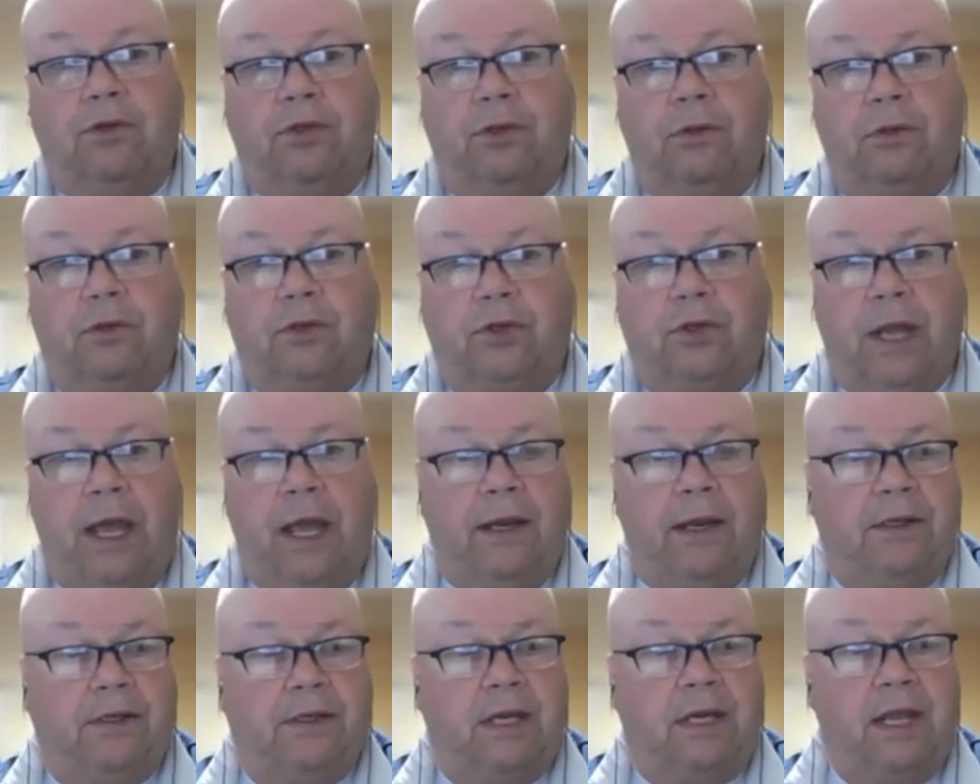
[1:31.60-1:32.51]

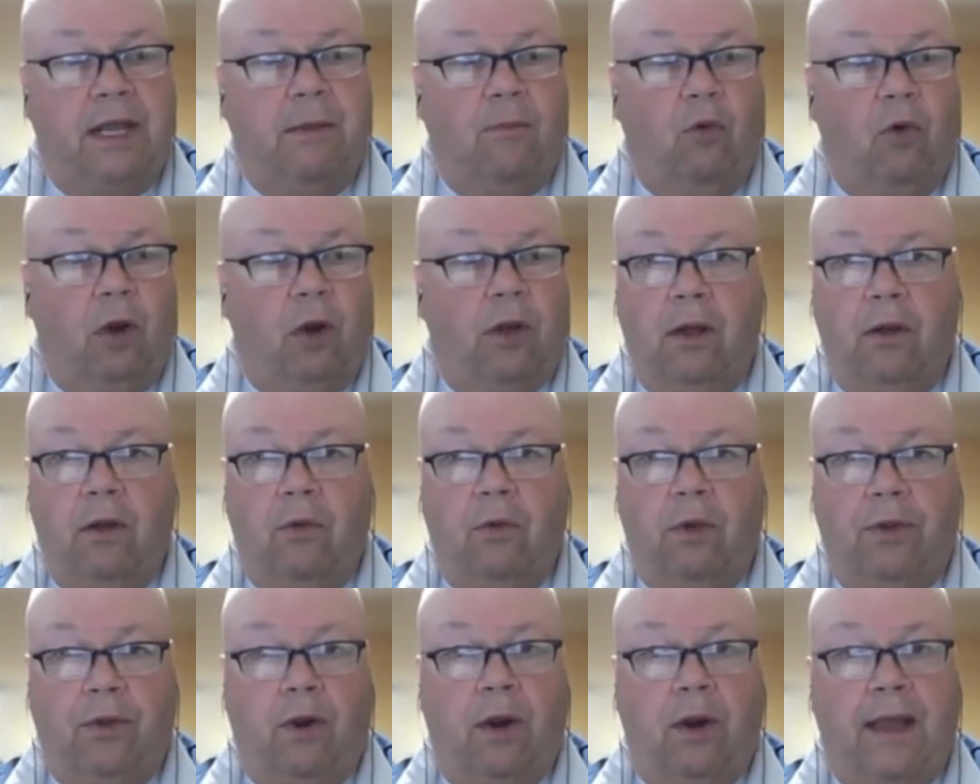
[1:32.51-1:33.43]
Shannon's team working
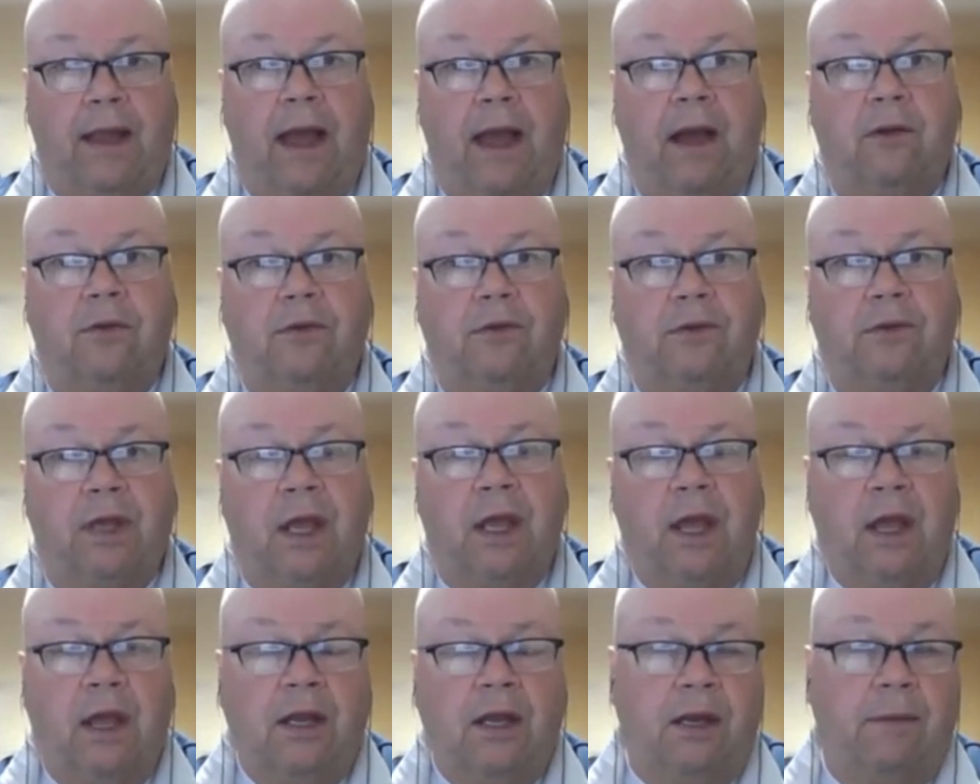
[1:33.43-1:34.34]
with our accountants
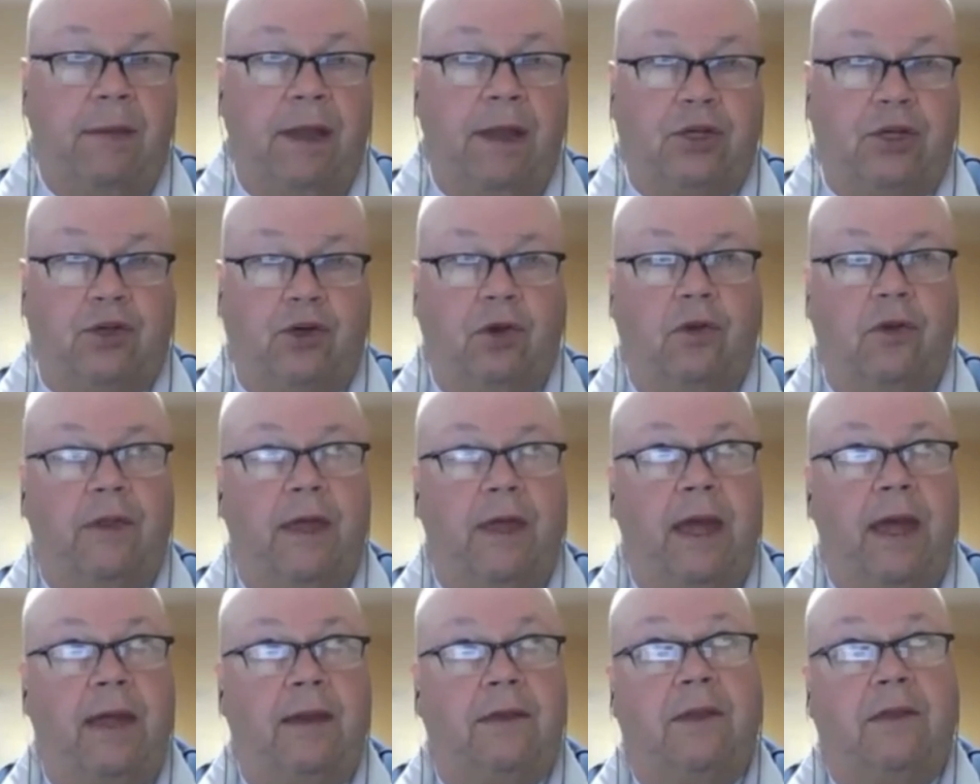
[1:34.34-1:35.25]
to make sure
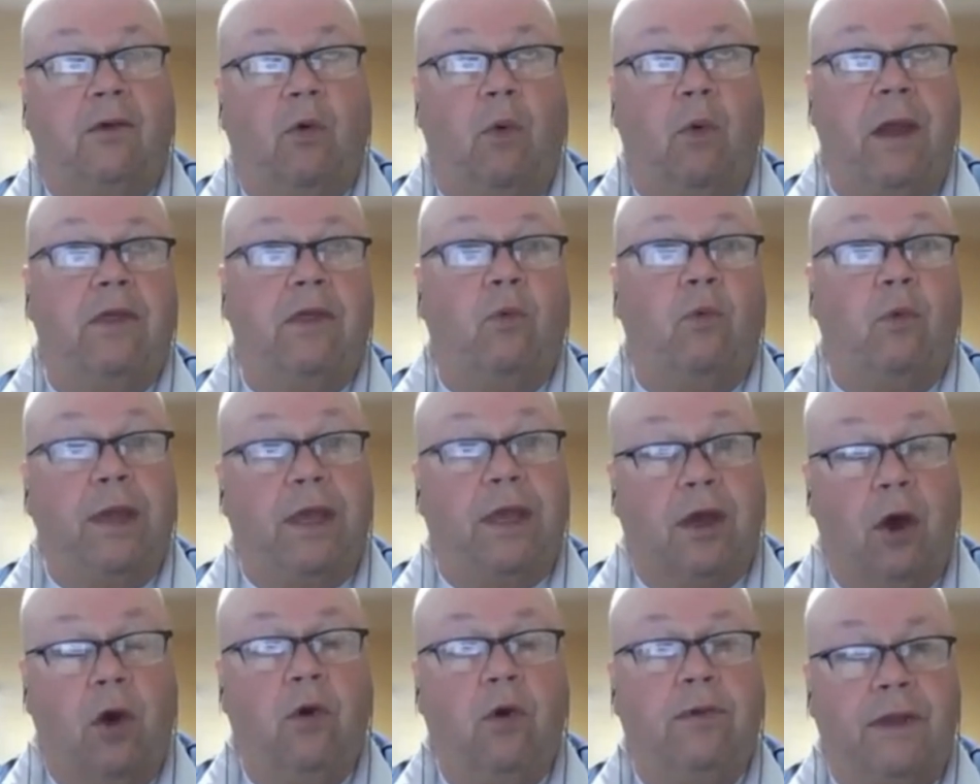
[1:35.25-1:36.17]
that the way that we
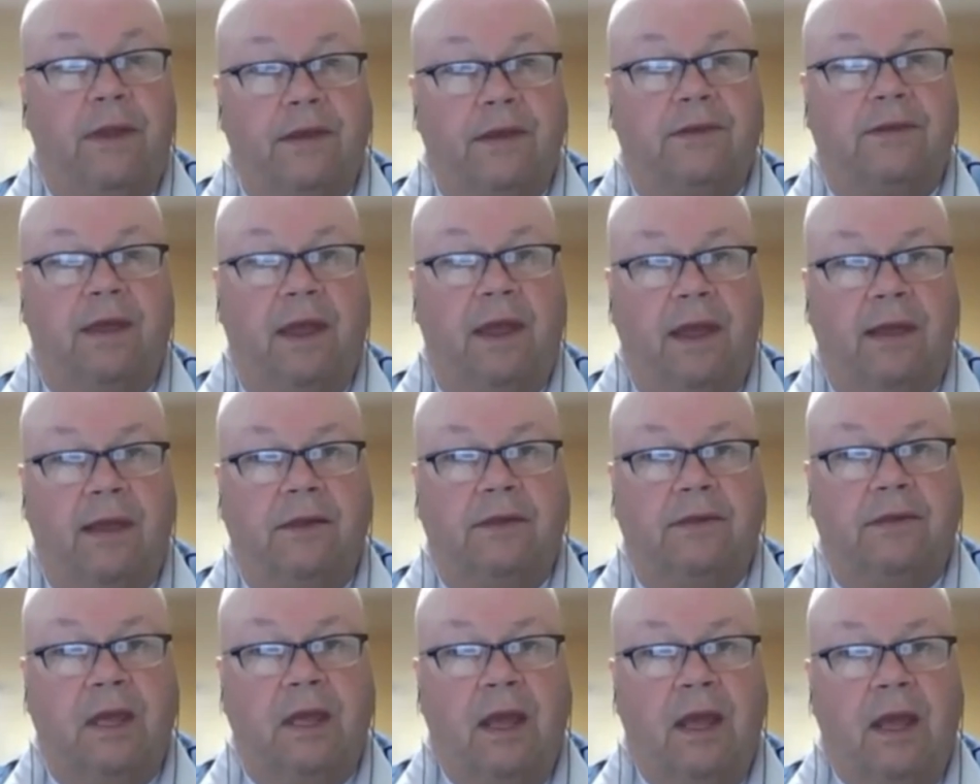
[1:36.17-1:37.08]
code these
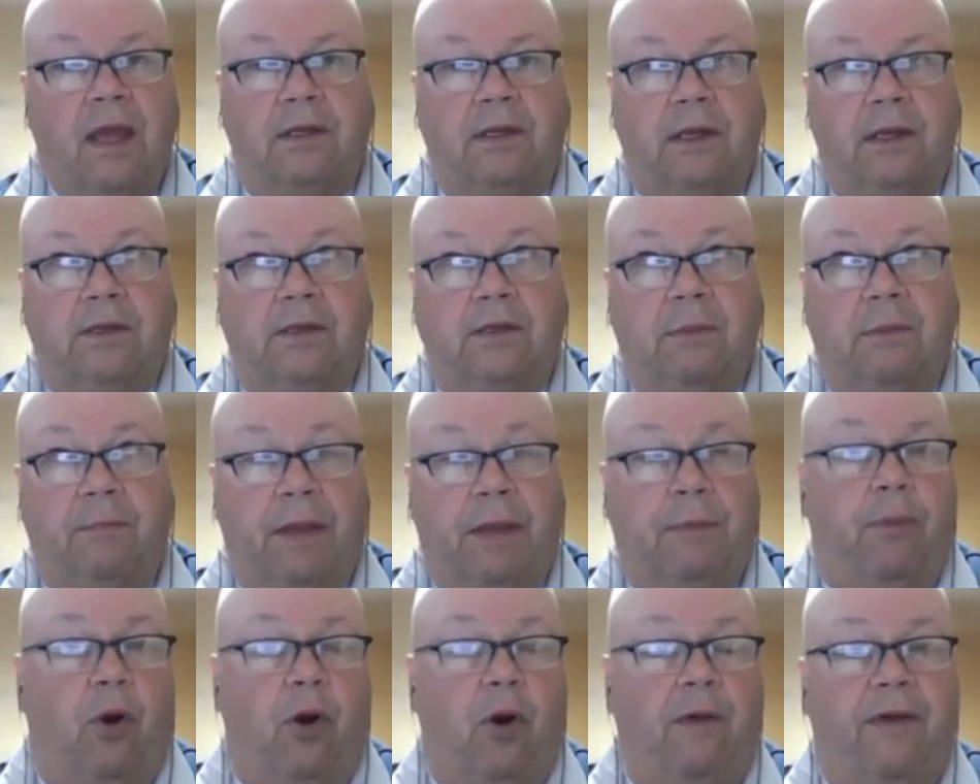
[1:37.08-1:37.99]
things is a
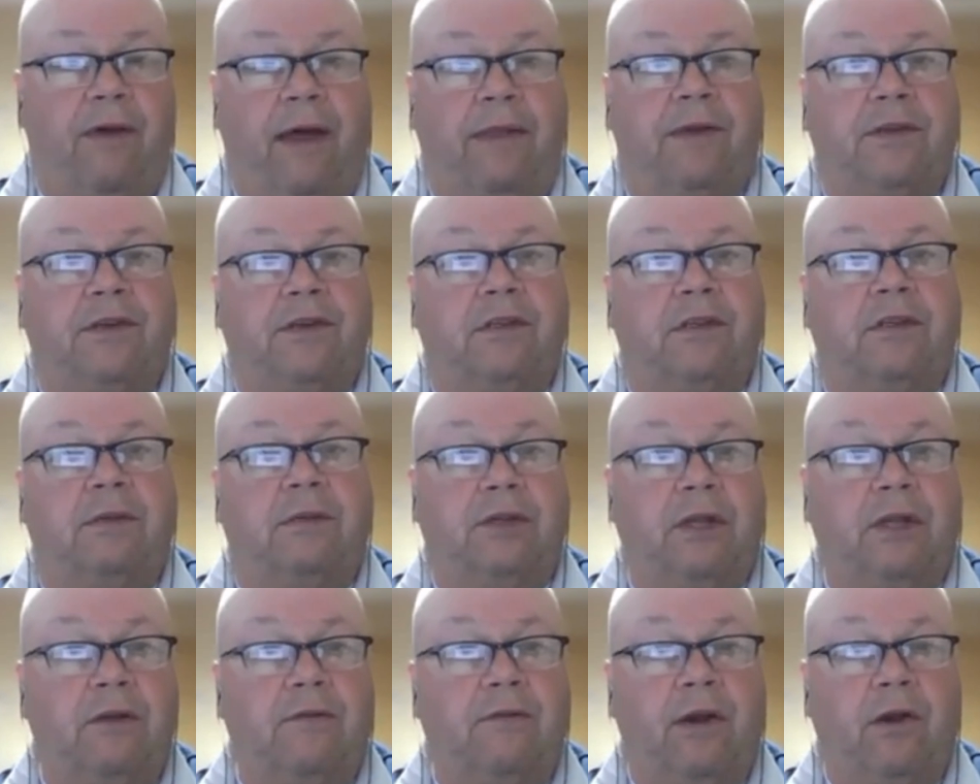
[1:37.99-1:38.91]
big part of how the system is
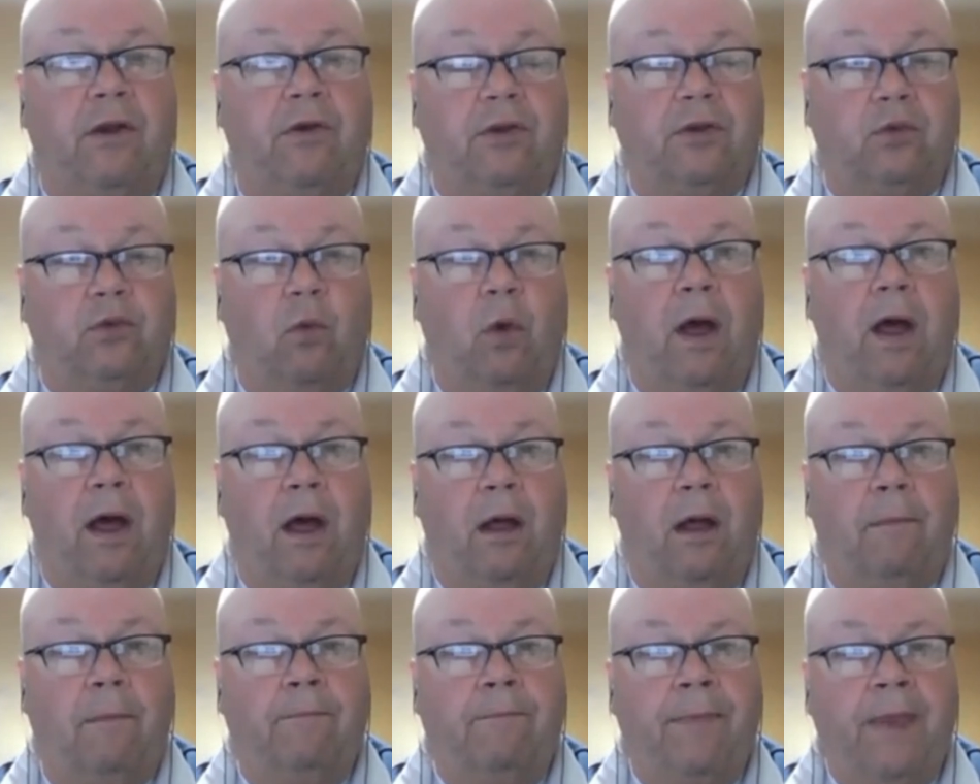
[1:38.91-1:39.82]
configured as
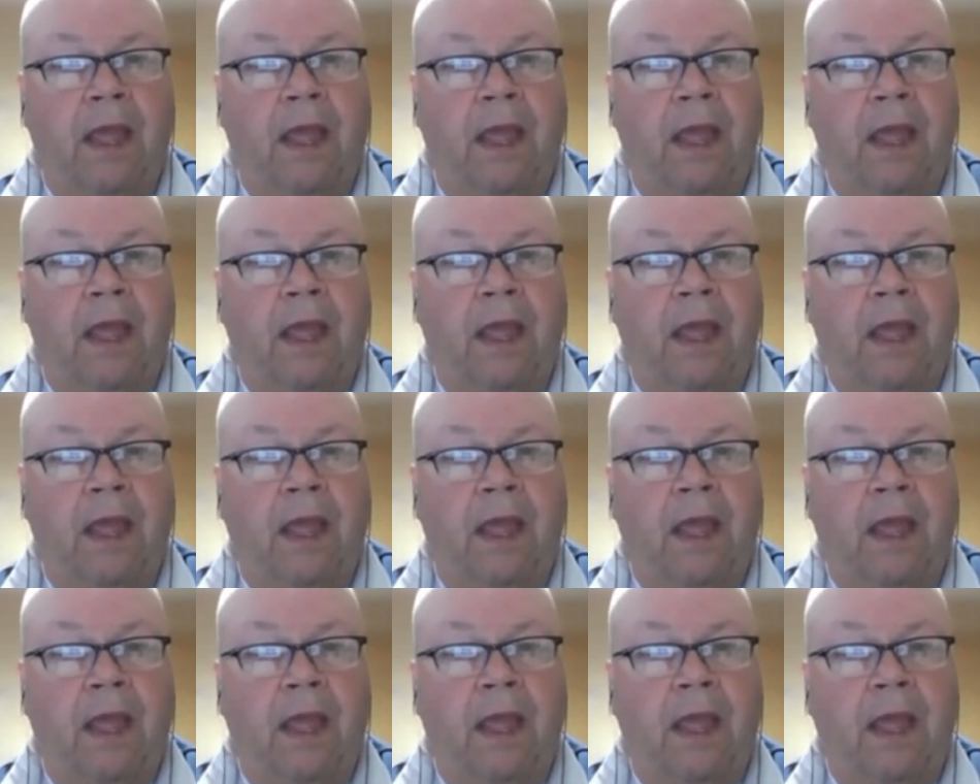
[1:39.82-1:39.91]
well.